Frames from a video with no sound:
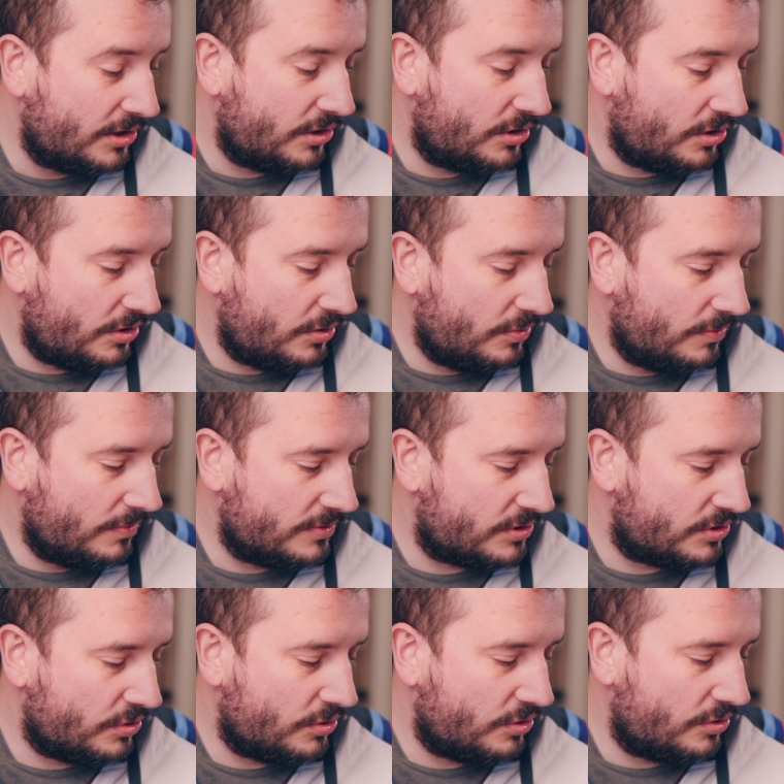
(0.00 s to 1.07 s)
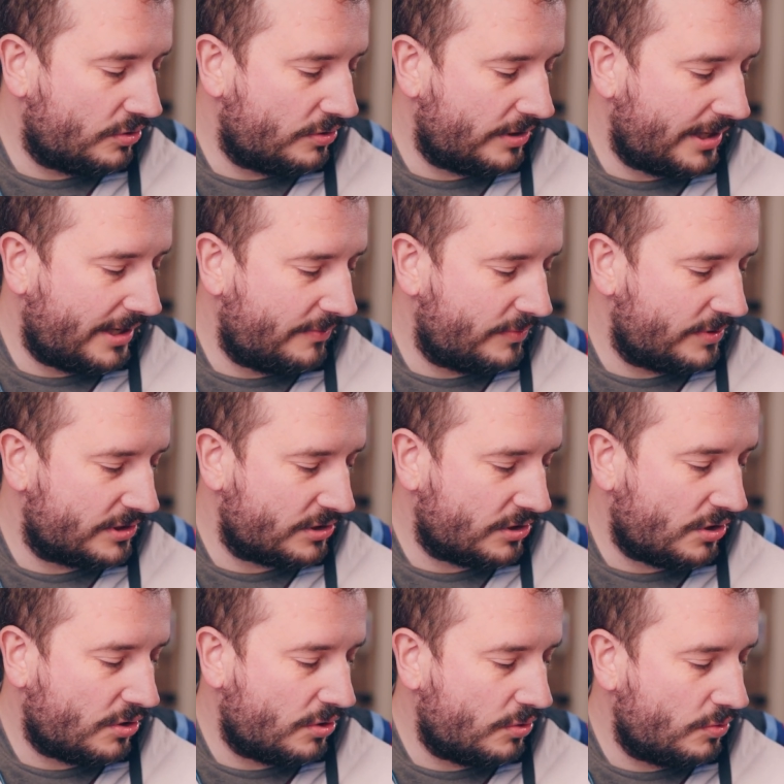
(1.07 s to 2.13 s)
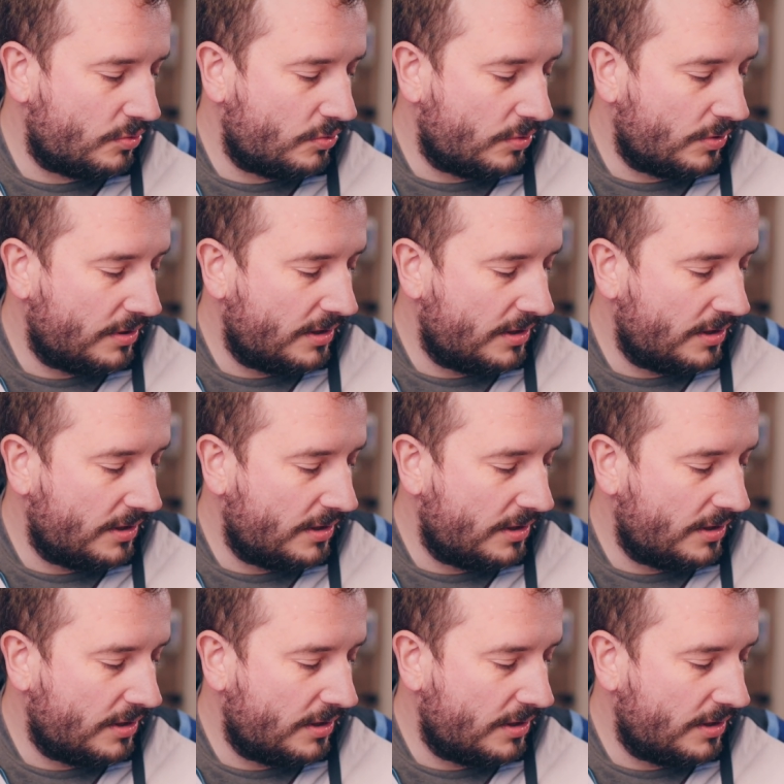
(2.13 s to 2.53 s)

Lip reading: Cool, so it was all